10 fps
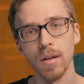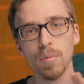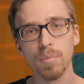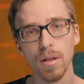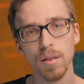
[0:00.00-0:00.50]

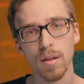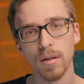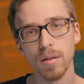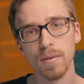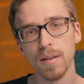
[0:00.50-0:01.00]
Plus,
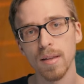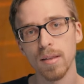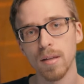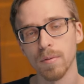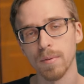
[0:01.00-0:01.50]
another thing is
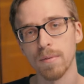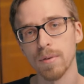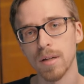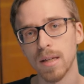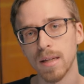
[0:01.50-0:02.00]
that the
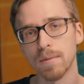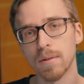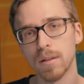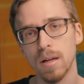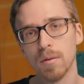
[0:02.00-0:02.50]
RavenEye even
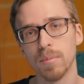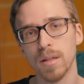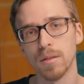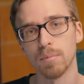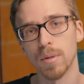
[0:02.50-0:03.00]
allowed me
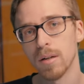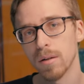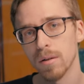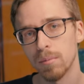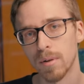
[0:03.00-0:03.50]
to
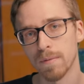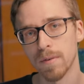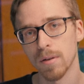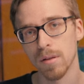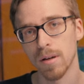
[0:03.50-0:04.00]
monitor with
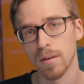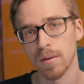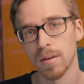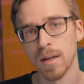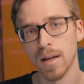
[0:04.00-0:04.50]
false
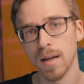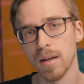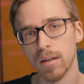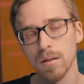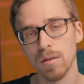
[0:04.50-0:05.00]
color
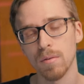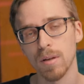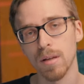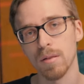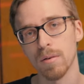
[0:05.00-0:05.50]
and a
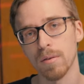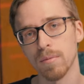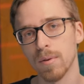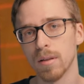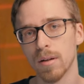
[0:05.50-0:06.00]
Sony S-Log
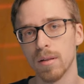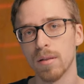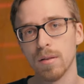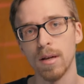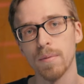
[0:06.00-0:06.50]
3 LUT
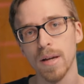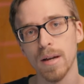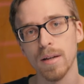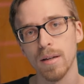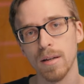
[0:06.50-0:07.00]
so that way I
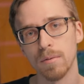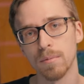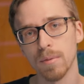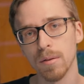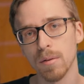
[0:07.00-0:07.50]
could get a
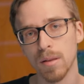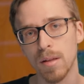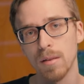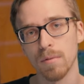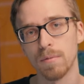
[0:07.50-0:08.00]
real
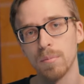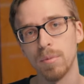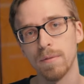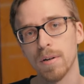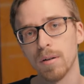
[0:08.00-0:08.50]
sense of what
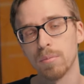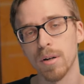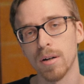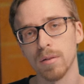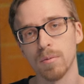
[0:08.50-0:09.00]
my final
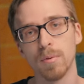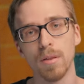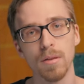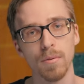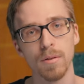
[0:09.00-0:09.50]
product
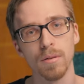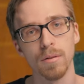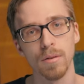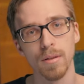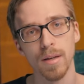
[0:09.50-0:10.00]
was going to
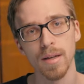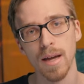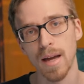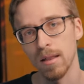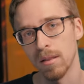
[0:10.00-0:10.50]
look like
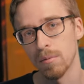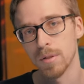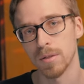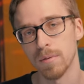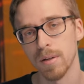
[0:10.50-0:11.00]
as I was
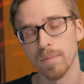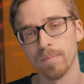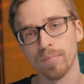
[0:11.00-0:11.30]
shooting.